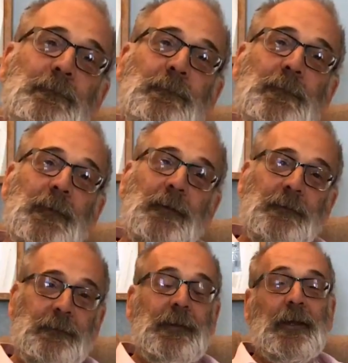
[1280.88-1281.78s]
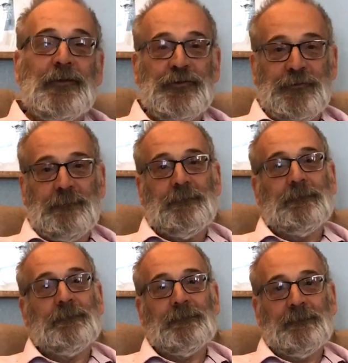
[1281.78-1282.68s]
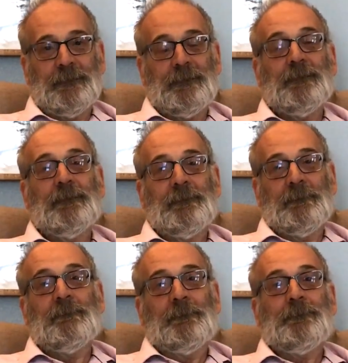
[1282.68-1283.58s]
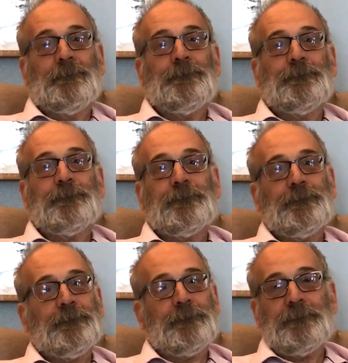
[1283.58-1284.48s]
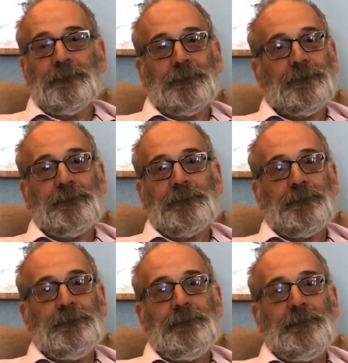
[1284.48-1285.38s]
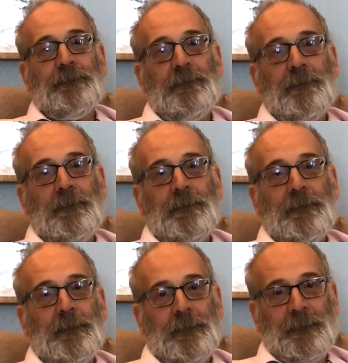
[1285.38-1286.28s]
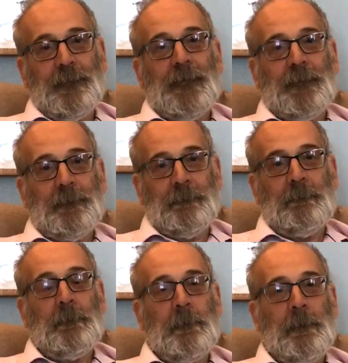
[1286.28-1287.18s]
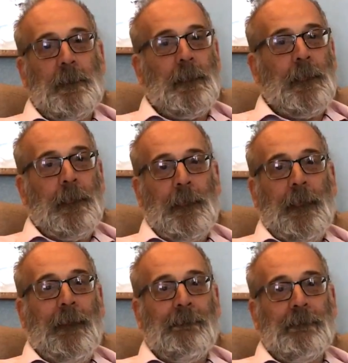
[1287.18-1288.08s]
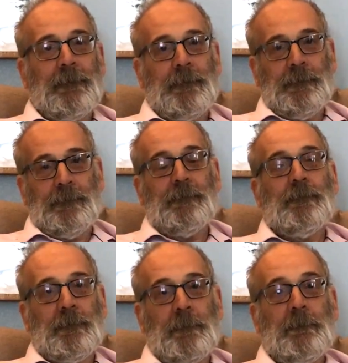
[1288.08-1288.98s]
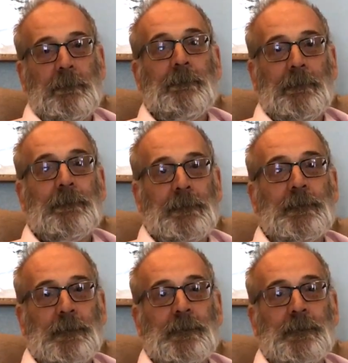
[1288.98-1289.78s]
phenomenal. Yes. I saw the film in Sydney with an audience at a, a queer cinema festival. Everybody was in tears, everybody was in laughter